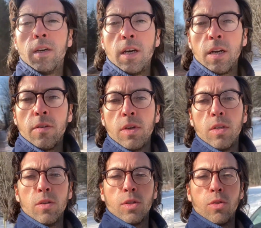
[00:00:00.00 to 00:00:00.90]
And I'll give you a
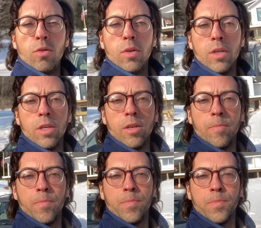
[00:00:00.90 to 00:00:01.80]
little tour.
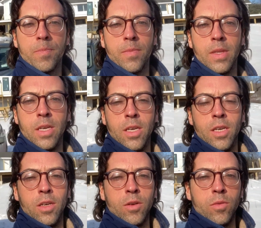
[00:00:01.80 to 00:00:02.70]

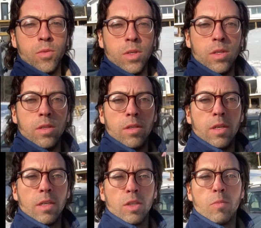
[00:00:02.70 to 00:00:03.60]
We
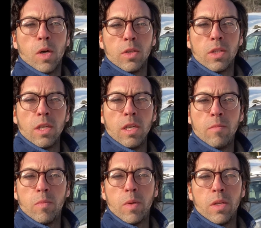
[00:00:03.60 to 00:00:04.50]
and a small
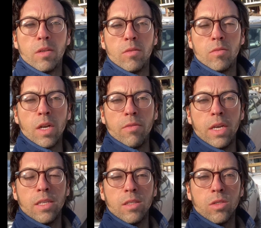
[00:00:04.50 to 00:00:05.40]
team have been
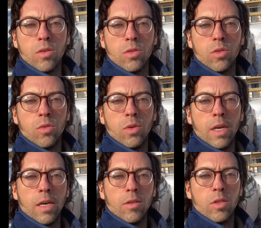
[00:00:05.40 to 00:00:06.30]
renovating this old
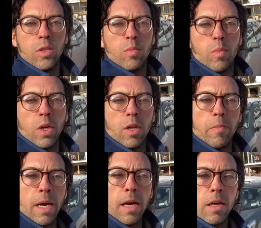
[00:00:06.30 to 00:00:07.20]
schoolhouse, bringing it
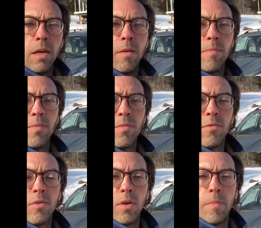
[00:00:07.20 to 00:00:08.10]
back
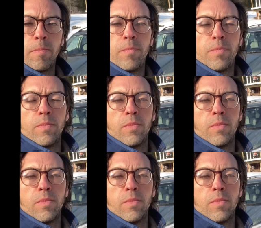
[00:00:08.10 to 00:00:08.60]
from